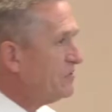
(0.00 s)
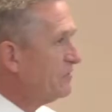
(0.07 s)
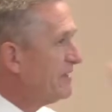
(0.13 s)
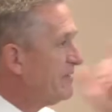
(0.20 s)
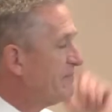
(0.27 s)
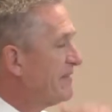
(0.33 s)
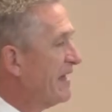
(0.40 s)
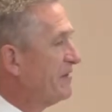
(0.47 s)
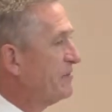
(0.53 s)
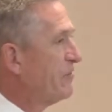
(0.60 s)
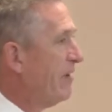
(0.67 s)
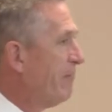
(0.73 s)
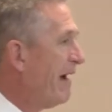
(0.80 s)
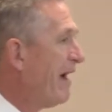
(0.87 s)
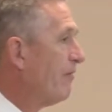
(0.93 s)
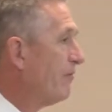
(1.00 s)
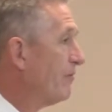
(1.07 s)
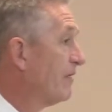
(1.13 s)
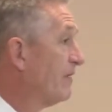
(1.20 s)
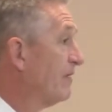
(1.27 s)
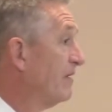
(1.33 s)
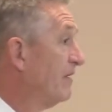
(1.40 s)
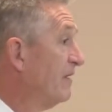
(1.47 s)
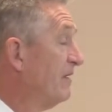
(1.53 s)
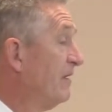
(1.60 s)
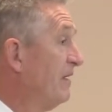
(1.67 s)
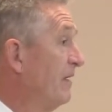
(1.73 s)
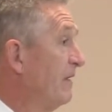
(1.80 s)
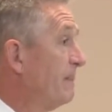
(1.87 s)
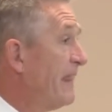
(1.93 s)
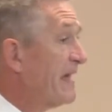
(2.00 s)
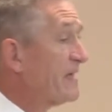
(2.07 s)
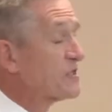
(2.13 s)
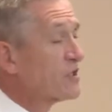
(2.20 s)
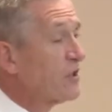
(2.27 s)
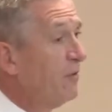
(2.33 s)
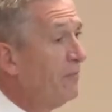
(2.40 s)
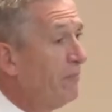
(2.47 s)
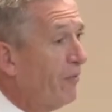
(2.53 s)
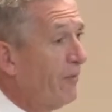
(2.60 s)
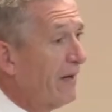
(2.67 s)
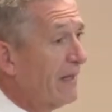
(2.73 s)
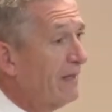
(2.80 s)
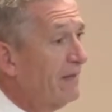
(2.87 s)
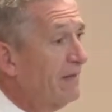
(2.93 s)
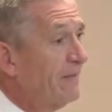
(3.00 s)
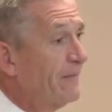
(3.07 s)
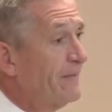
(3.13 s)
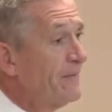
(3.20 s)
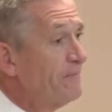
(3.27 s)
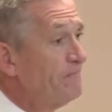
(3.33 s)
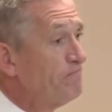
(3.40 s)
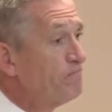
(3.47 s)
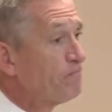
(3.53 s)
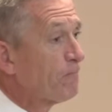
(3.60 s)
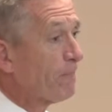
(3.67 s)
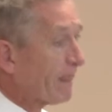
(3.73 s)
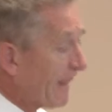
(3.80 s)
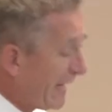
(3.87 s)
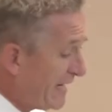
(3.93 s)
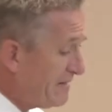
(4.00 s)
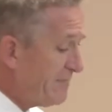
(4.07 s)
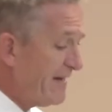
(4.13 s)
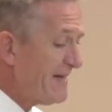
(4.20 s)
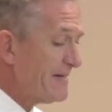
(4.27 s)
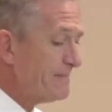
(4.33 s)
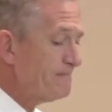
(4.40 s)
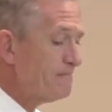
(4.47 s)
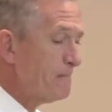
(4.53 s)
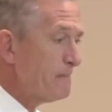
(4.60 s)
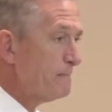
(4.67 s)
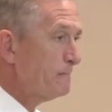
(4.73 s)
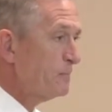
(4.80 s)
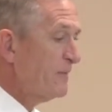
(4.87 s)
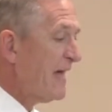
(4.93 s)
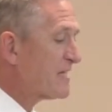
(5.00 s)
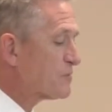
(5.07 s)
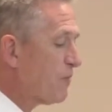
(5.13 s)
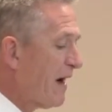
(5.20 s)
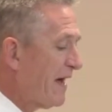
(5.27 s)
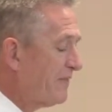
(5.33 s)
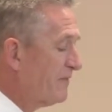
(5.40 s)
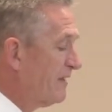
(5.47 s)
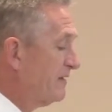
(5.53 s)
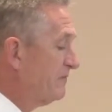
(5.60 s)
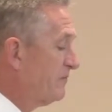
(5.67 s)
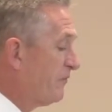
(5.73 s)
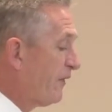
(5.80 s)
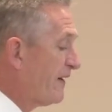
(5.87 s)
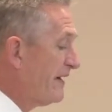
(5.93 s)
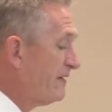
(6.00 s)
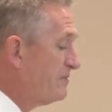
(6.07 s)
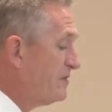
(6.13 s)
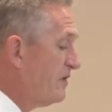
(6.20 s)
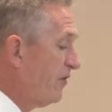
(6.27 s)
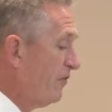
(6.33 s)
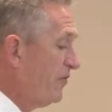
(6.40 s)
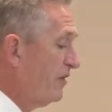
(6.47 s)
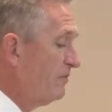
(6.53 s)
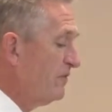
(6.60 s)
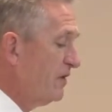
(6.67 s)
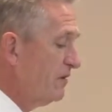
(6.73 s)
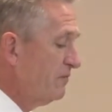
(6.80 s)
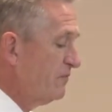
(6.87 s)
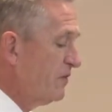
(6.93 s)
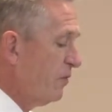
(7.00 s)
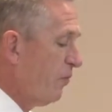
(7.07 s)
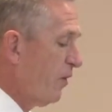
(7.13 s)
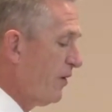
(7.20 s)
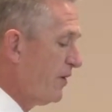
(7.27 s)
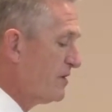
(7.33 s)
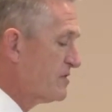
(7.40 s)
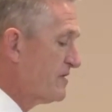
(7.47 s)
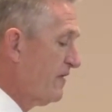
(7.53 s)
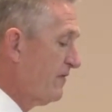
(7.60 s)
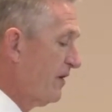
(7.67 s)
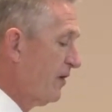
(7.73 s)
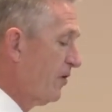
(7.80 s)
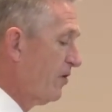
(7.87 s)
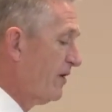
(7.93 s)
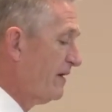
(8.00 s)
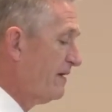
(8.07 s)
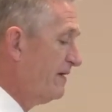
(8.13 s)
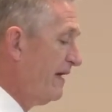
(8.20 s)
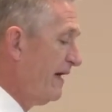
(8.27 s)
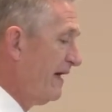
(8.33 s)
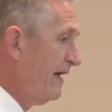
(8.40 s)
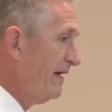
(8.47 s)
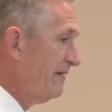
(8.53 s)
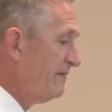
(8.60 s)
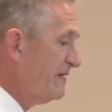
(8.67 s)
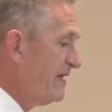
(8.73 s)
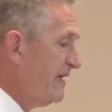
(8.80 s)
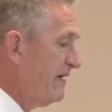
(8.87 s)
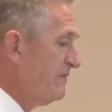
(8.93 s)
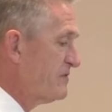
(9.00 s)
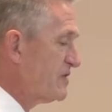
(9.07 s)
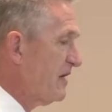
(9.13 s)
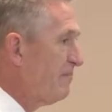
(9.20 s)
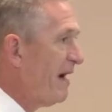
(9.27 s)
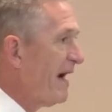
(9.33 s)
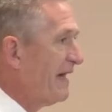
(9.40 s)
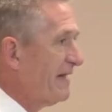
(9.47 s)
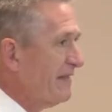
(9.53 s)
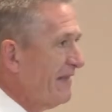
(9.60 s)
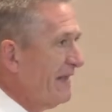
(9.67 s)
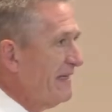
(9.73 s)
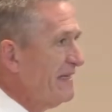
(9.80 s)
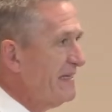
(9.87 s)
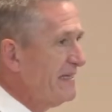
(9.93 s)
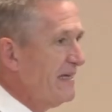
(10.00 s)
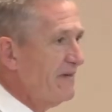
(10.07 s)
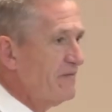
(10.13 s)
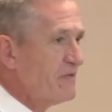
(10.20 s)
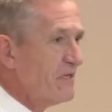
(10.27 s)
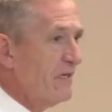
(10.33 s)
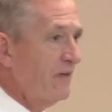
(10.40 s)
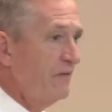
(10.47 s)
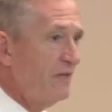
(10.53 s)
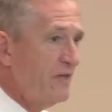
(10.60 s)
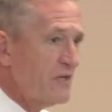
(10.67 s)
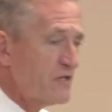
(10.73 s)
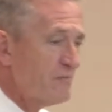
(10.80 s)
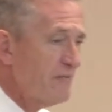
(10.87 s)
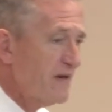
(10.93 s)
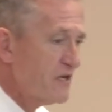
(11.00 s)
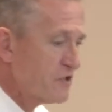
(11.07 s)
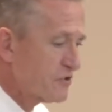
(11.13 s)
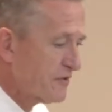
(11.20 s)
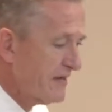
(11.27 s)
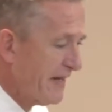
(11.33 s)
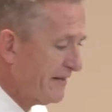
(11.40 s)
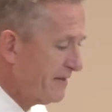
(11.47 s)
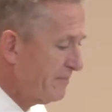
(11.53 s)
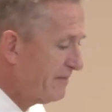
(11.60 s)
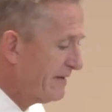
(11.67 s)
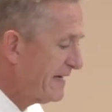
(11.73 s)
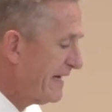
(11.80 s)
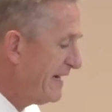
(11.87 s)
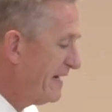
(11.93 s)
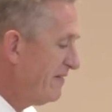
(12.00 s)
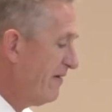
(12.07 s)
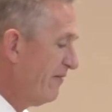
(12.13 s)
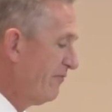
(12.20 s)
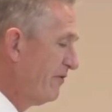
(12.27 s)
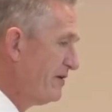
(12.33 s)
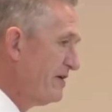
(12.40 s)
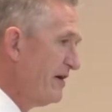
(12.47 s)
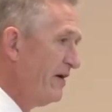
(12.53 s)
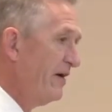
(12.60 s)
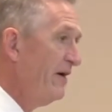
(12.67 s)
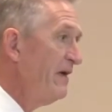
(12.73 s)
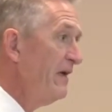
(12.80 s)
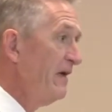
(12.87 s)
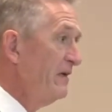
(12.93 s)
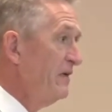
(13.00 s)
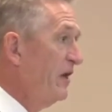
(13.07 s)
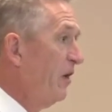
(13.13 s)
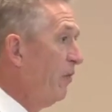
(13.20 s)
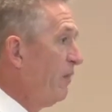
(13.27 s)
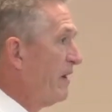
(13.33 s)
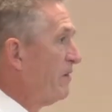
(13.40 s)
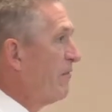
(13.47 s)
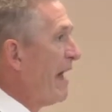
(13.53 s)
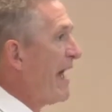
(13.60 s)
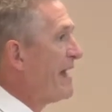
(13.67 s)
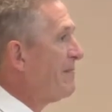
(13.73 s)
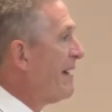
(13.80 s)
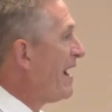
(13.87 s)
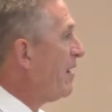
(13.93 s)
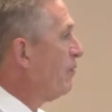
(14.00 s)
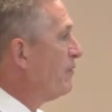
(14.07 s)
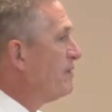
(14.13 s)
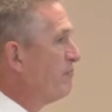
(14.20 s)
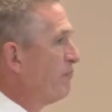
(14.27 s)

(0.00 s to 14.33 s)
you keep that in your mouth. That's so important. Amen. That's why the for, you know the, the the words that the Lord uh, gives a body, that He gives this ministry at the beginning of every year. You know, we write them out, we